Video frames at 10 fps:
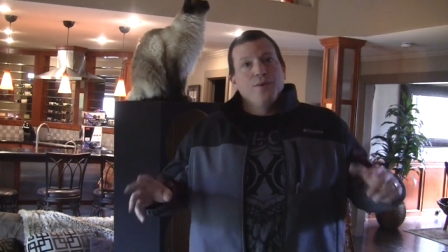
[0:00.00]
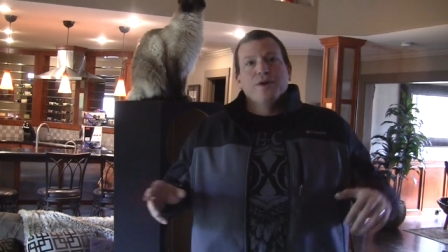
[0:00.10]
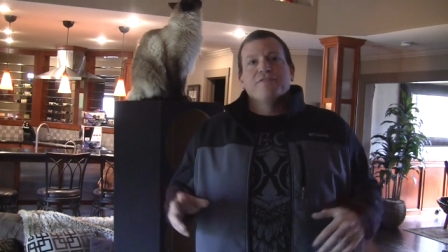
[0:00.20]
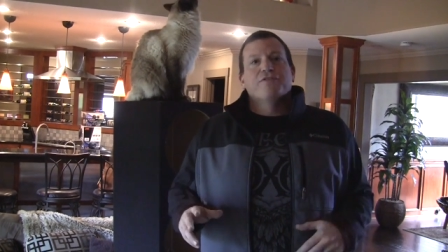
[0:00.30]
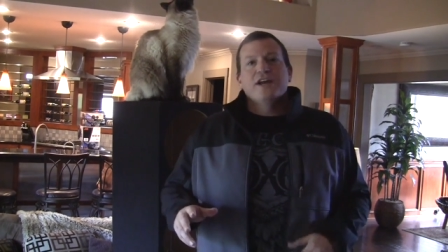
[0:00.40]
I
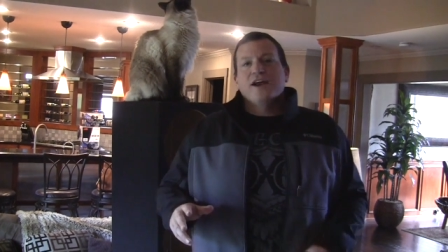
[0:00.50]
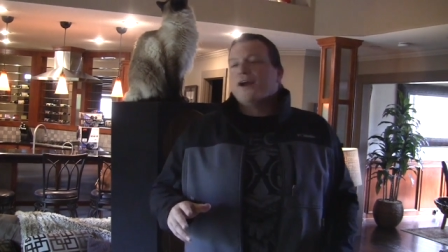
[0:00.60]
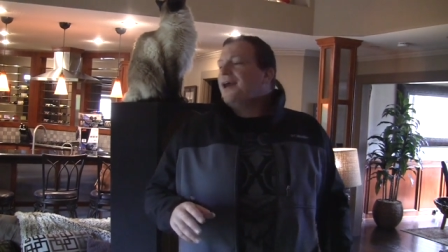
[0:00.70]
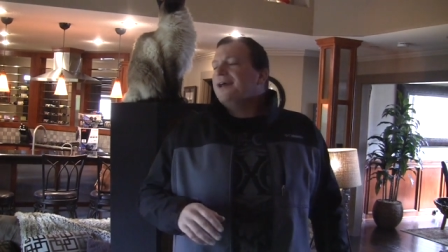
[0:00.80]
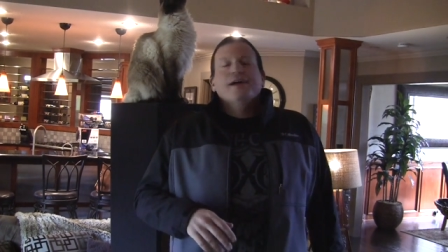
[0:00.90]
want a free
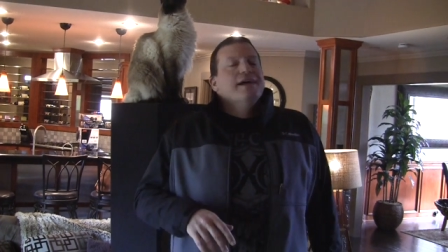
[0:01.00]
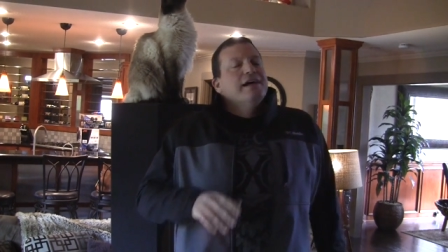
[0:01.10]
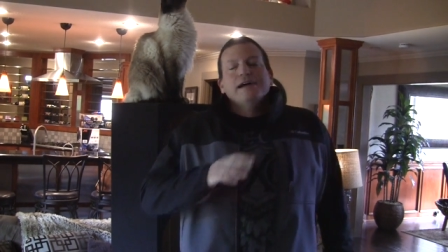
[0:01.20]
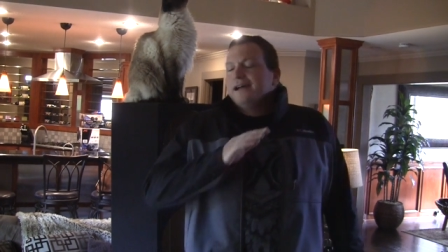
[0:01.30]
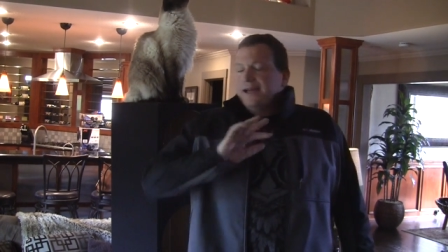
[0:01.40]
air.
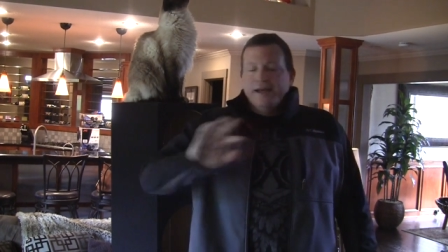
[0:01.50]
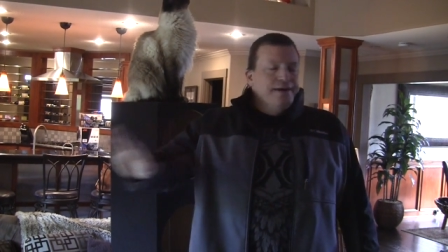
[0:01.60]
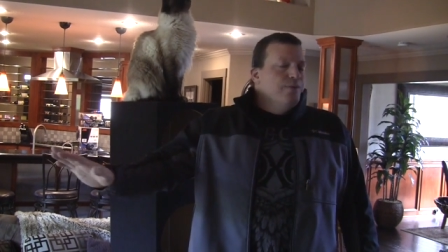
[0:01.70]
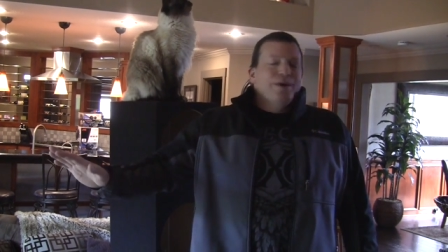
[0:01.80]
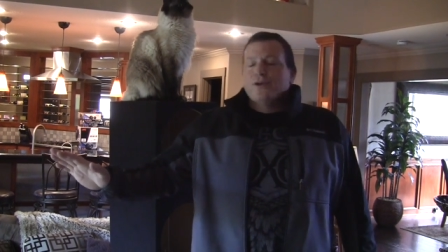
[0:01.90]

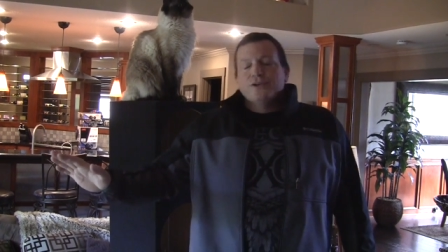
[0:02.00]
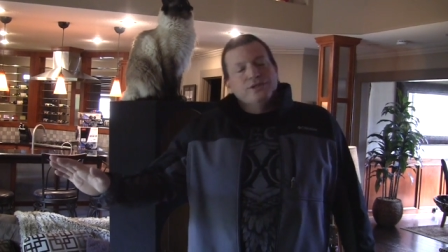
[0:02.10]
We don't